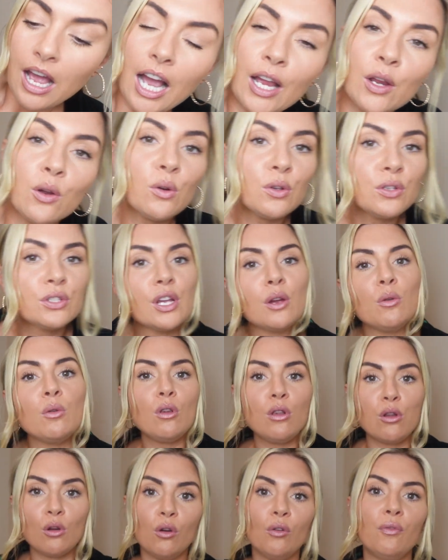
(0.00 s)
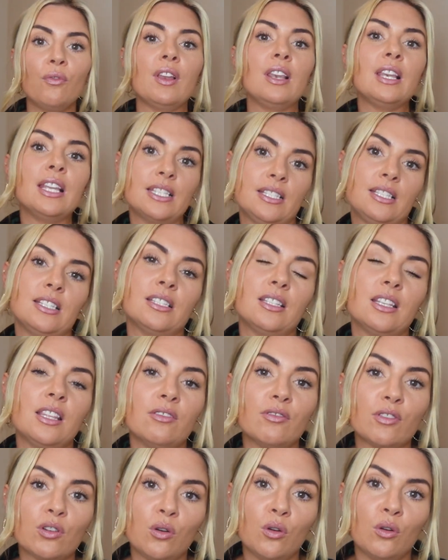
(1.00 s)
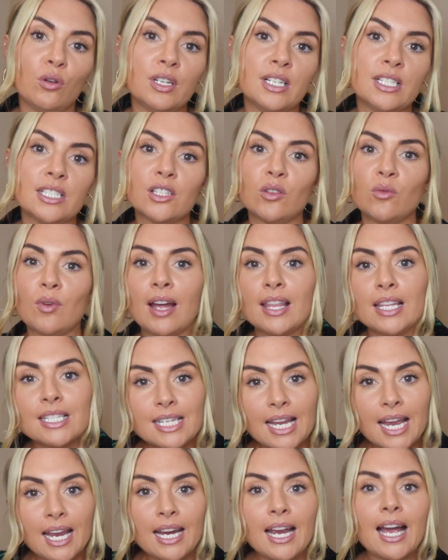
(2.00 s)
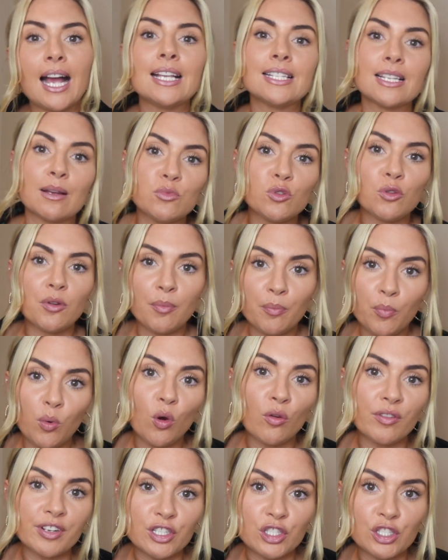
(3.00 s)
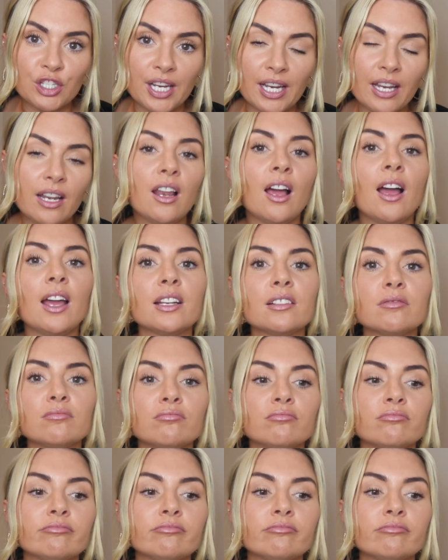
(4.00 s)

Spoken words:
I also love listening to the recordings throughout the day as I'm doing boring shit. Like,